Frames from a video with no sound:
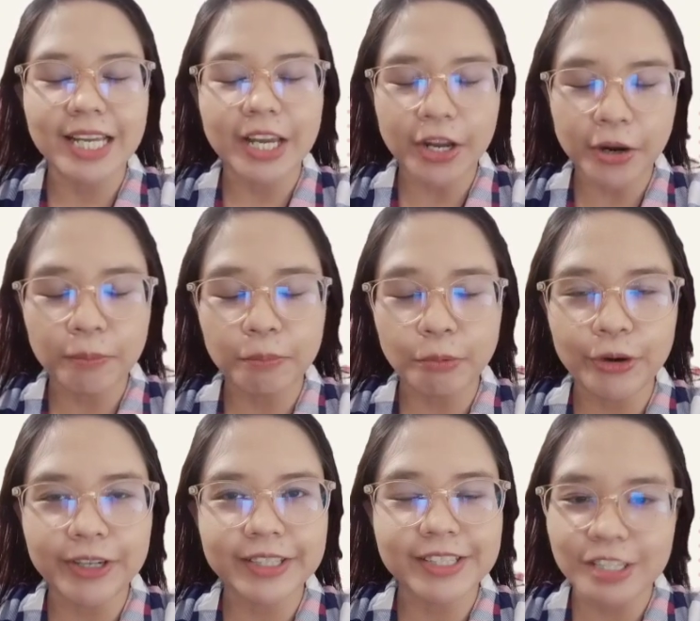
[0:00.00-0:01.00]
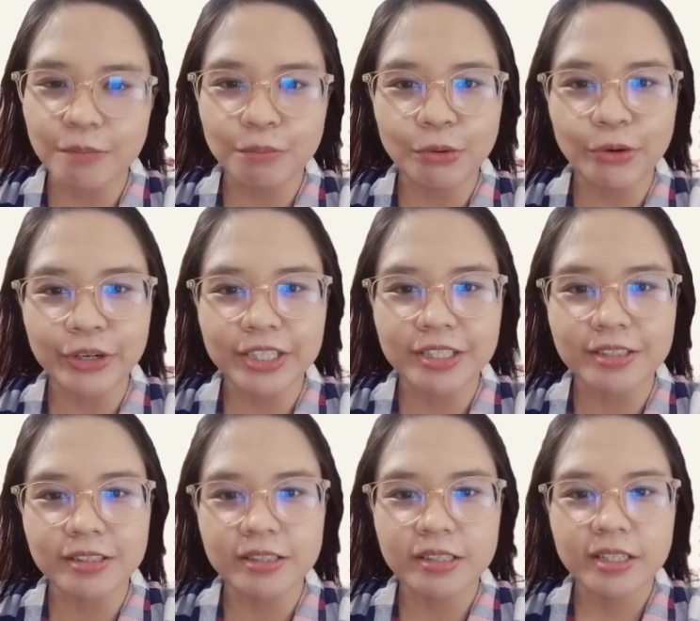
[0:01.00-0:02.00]
airports,
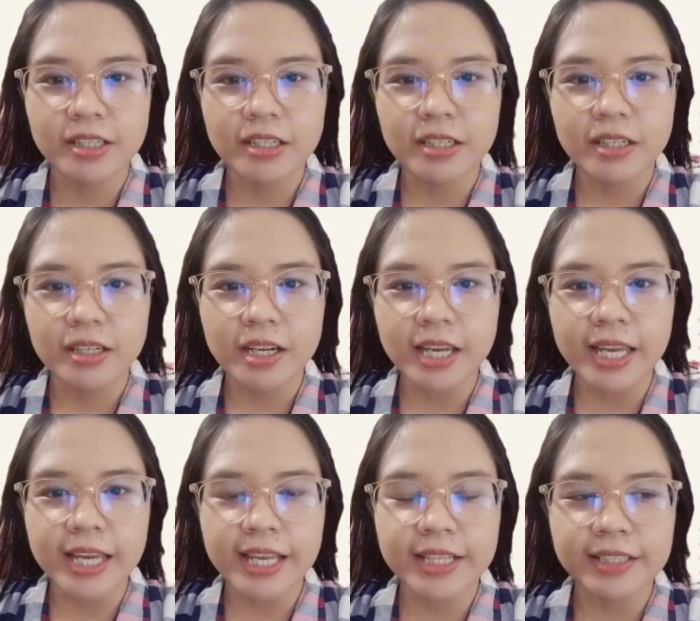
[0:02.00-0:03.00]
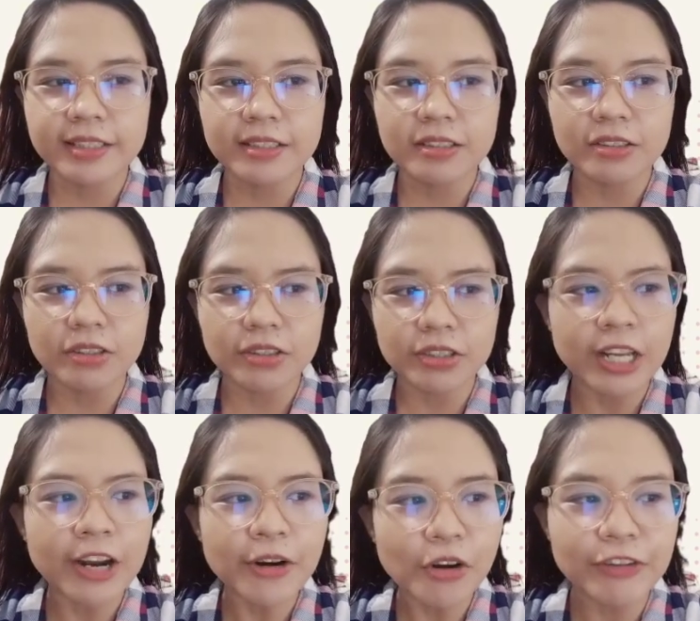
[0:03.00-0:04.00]
seaports, and they
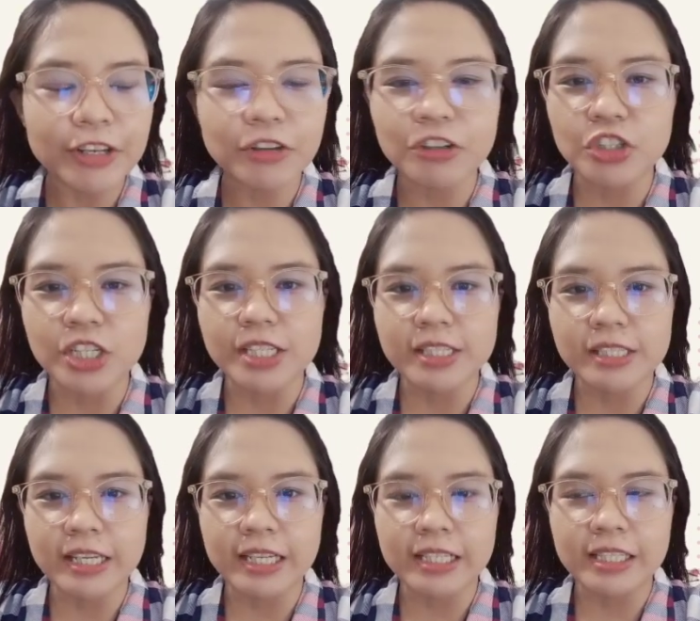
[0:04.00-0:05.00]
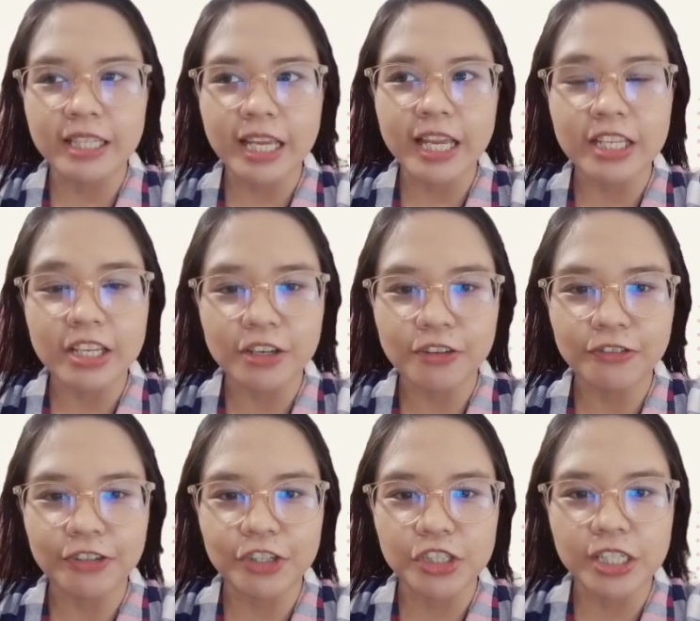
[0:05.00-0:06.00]
are often congested and
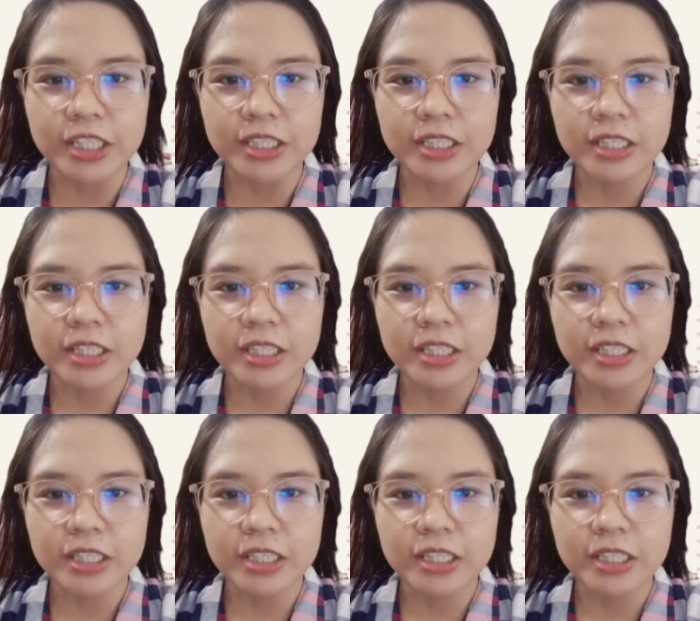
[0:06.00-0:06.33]
inefficient.